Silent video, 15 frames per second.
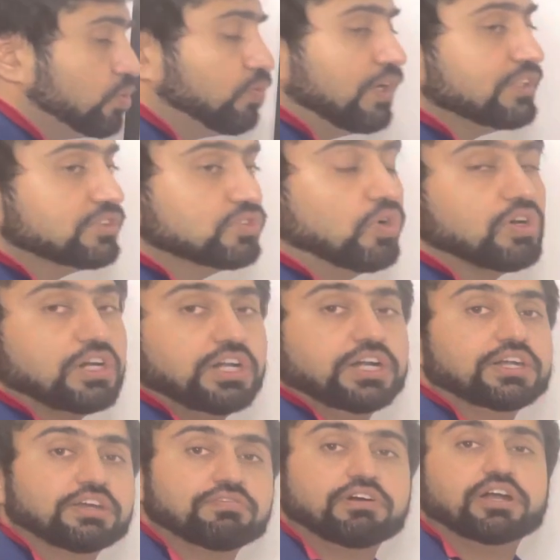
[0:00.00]
was not
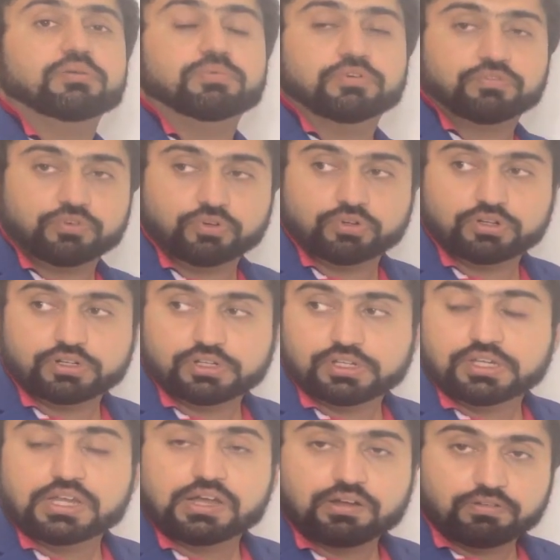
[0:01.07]
identified before?
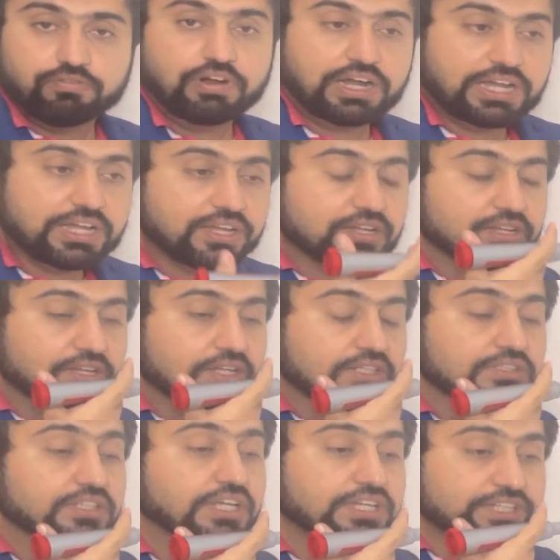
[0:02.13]
Why?
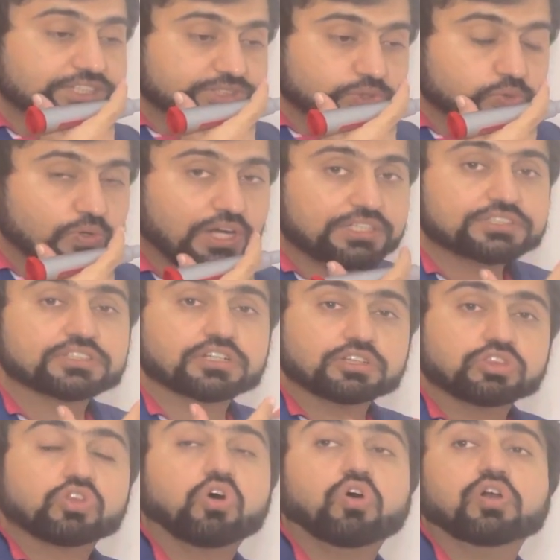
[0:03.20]
The issue was
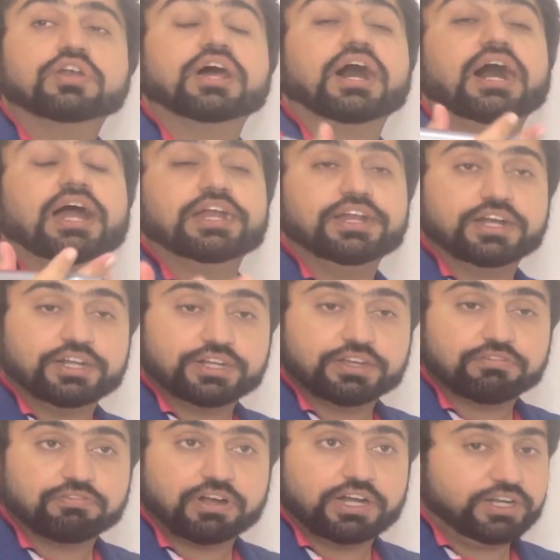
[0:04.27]
not
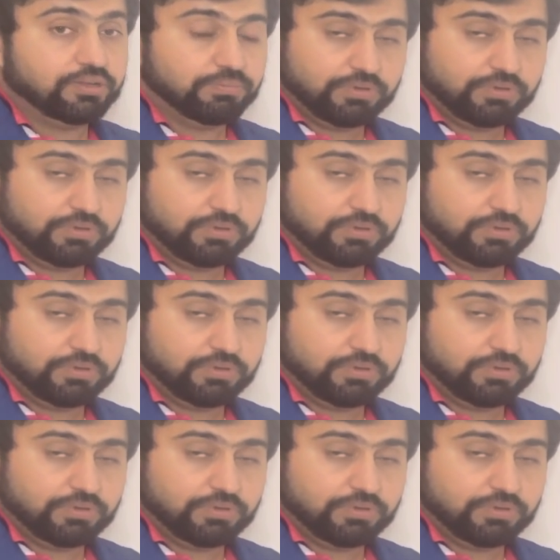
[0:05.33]
identified